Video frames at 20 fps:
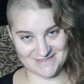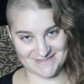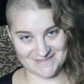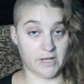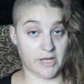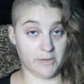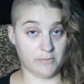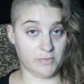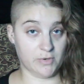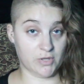
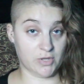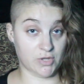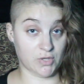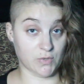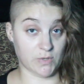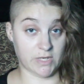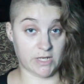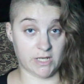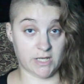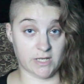Number
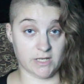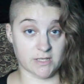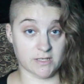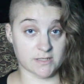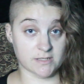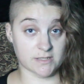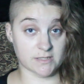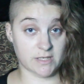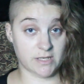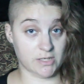3
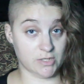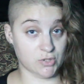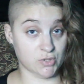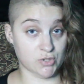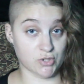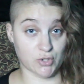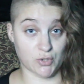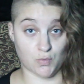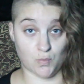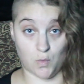is
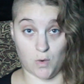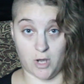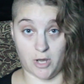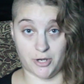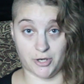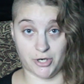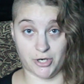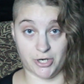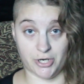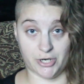
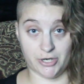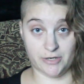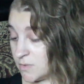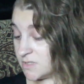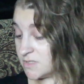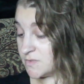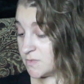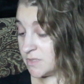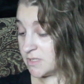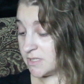Underwater. It
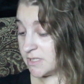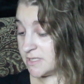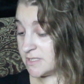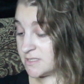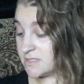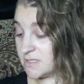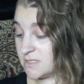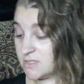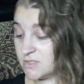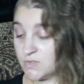was
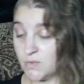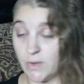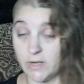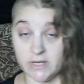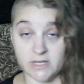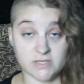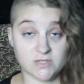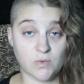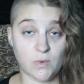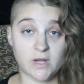released in
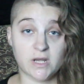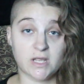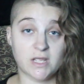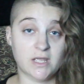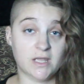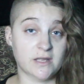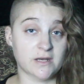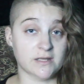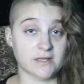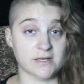
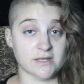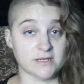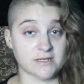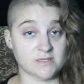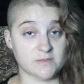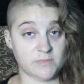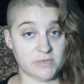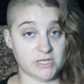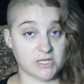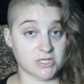2020 and it
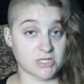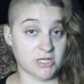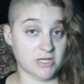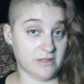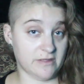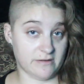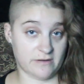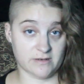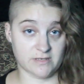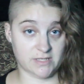is
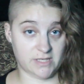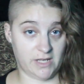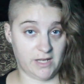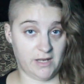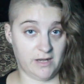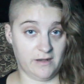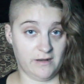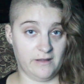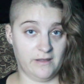PG-13.